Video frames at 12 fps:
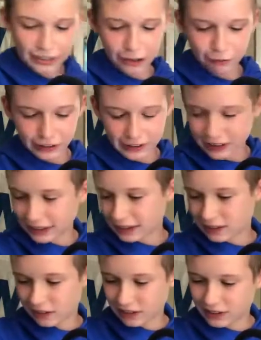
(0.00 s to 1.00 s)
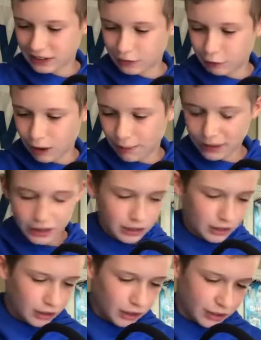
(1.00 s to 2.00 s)
definitely take that, so let's sleeve up
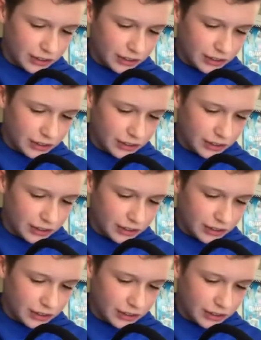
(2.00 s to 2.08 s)
all